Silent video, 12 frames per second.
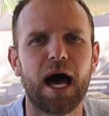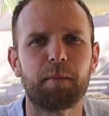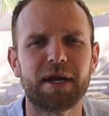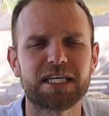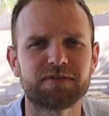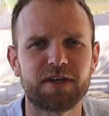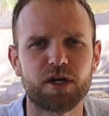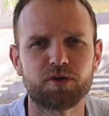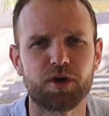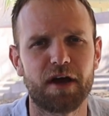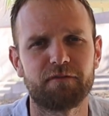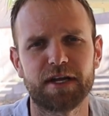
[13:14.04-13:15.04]
my next video,
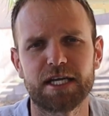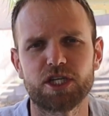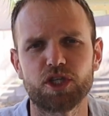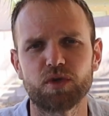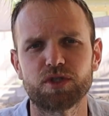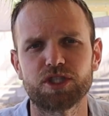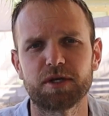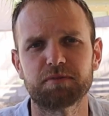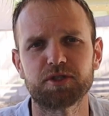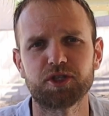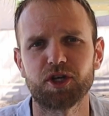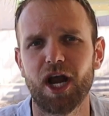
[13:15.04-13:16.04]
do not forget to
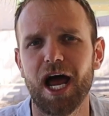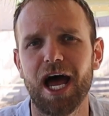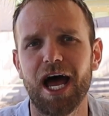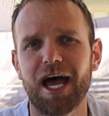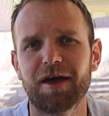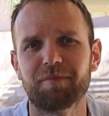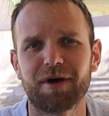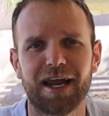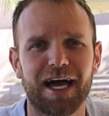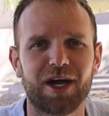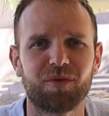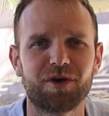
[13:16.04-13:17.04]
subscribe. But
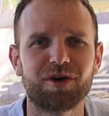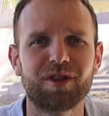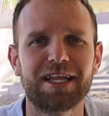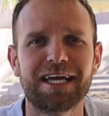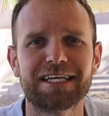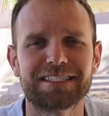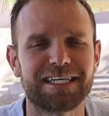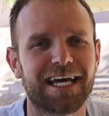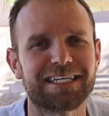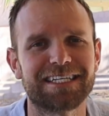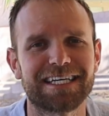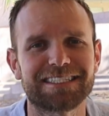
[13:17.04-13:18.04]
I will see you
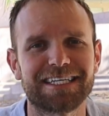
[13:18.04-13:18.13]
guys next